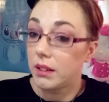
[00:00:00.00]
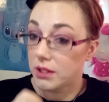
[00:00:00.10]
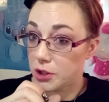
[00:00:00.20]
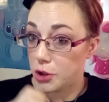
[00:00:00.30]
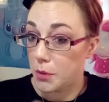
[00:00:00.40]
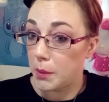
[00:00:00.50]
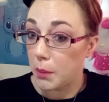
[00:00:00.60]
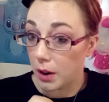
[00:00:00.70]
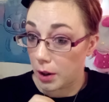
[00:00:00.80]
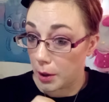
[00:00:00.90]
to show me
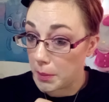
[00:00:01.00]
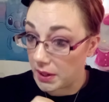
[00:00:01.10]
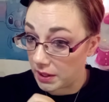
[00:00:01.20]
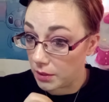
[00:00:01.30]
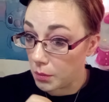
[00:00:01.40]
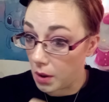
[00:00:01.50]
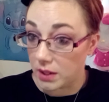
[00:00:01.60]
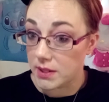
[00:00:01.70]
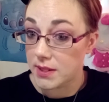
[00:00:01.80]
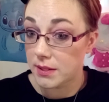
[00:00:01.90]
what her opinion
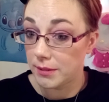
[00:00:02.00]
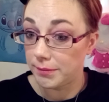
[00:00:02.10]
was.